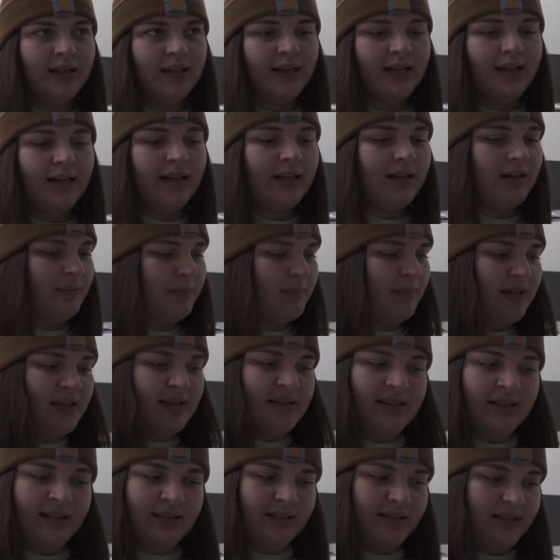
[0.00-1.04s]
I had an
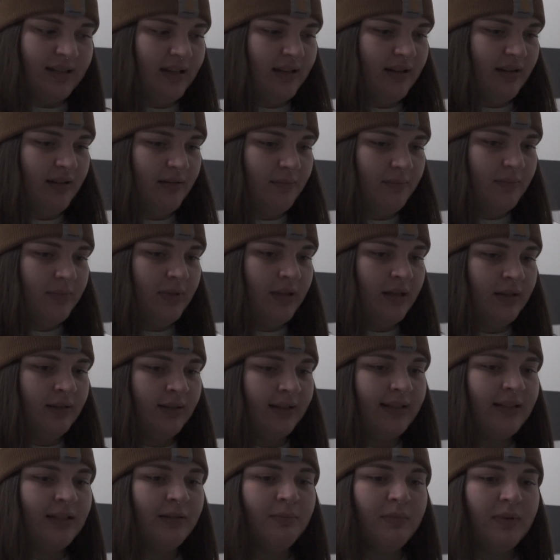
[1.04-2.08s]
amazing time.
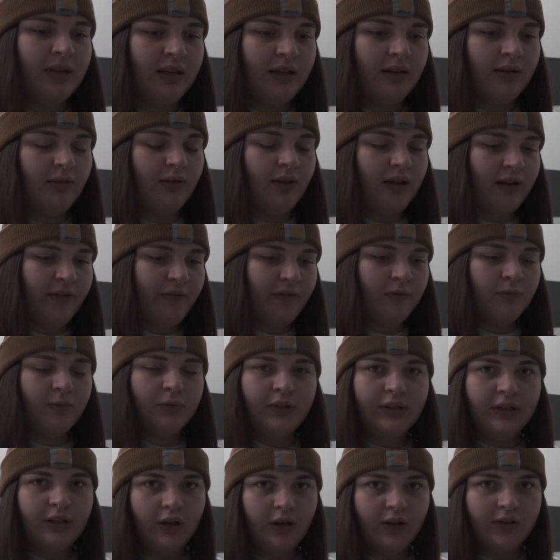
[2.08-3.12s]
Got to meet a lot of
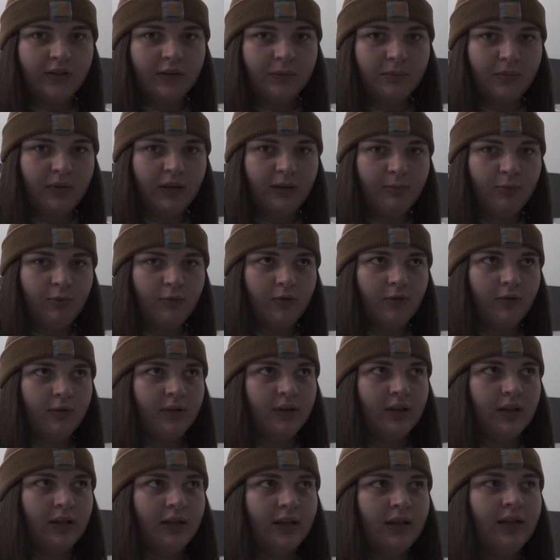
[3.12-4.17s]
really awesome people.
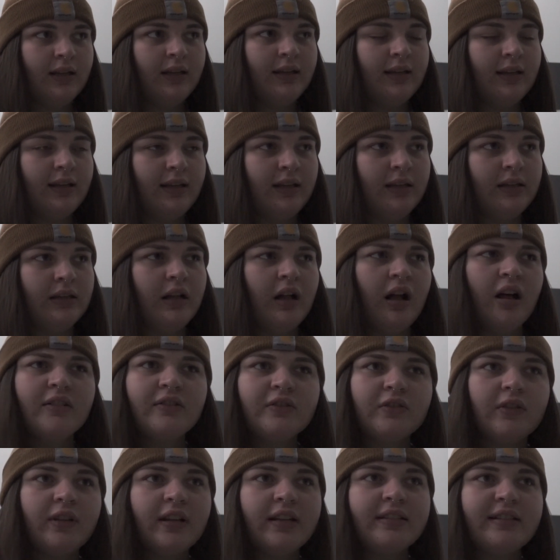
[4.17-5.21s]
And the
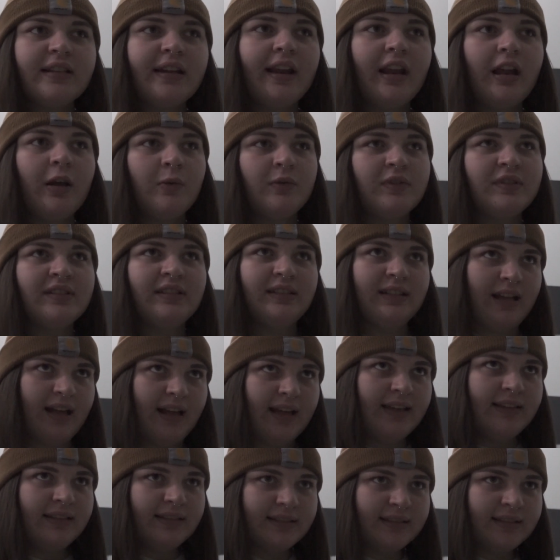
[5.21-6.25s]
hostel I stayed at was
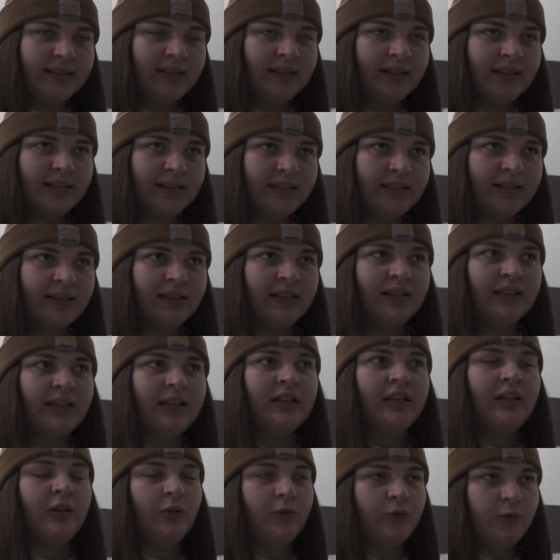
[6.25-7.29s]
nice.
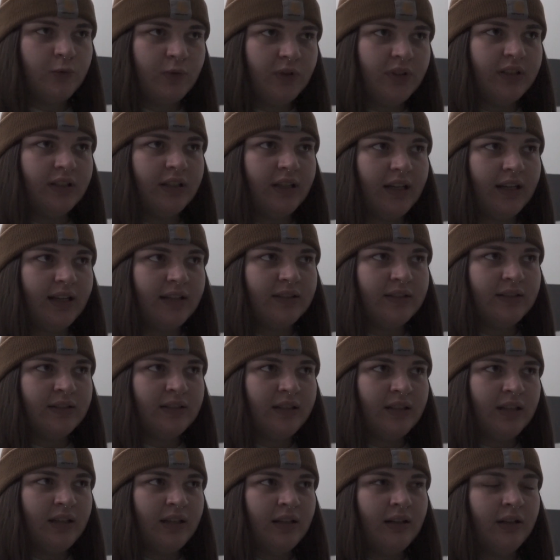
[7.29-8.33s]
It was really nice.
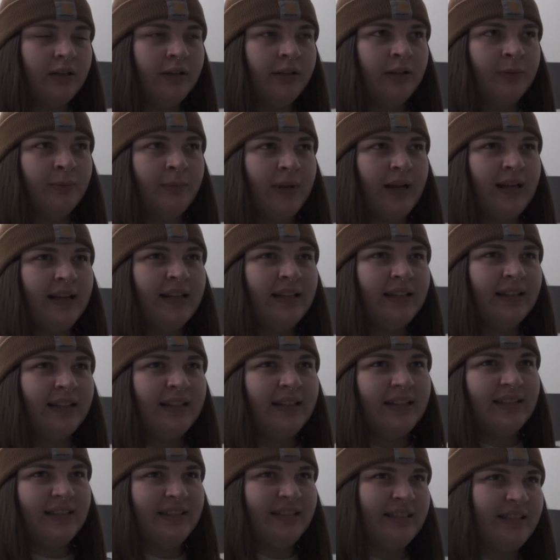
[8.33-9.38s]
I didn't
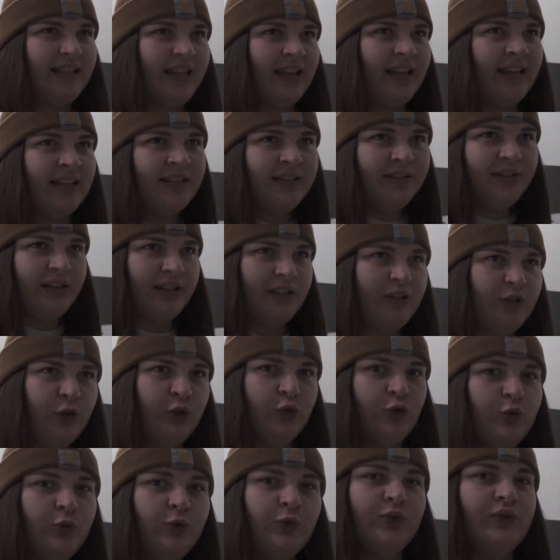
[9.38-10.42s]
get to stay to like
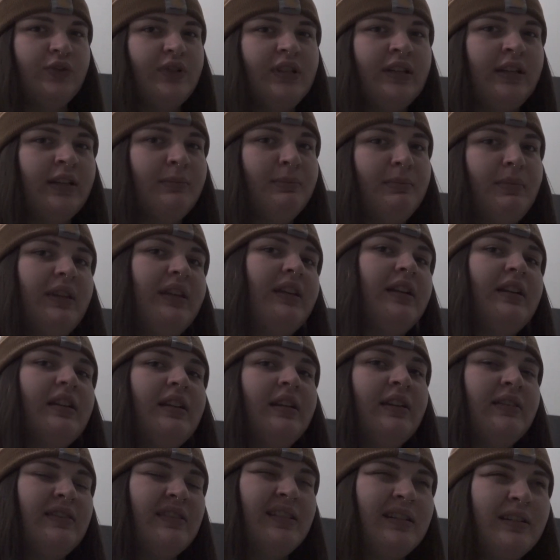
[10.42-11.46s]
use the
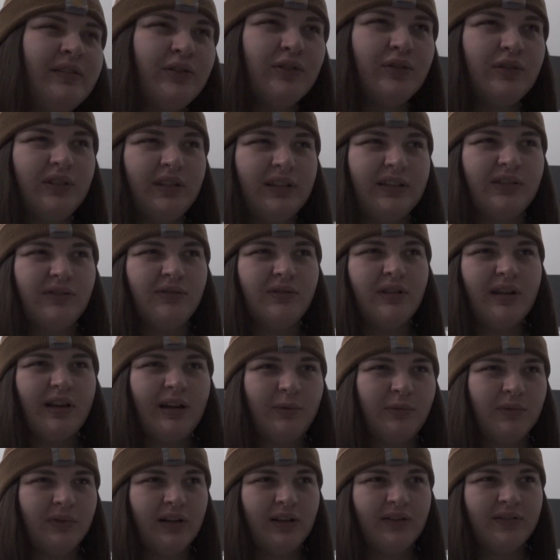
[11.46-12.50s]
amenities. I never really do
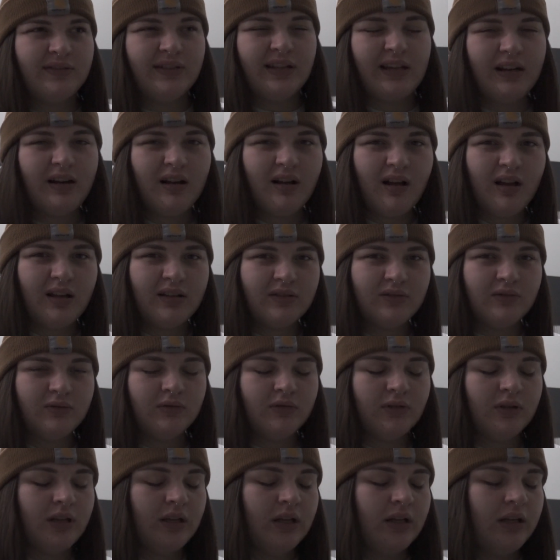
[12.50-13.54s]
that when I was staying in a
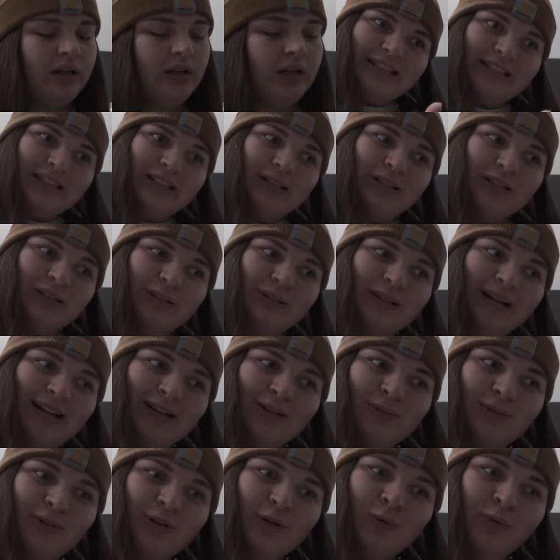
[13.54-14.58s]
hostel. So I
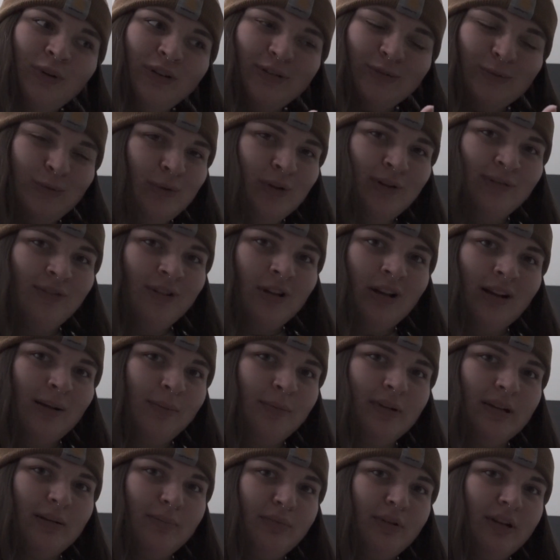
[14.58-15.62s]
don't know what sort of vlog I'm
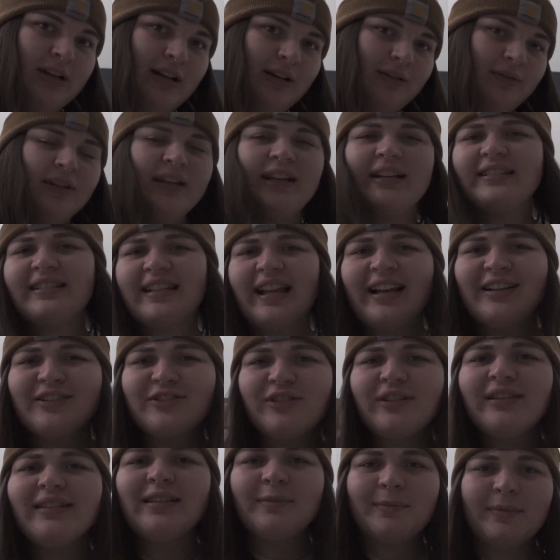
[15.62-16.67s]
going to put out next.
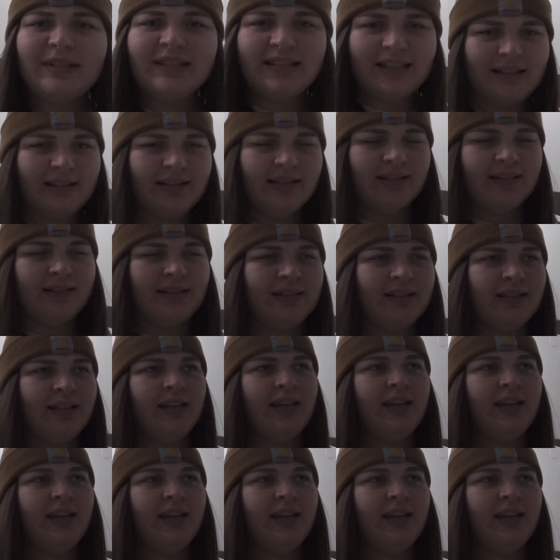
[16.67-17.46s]
Actually, let me say this.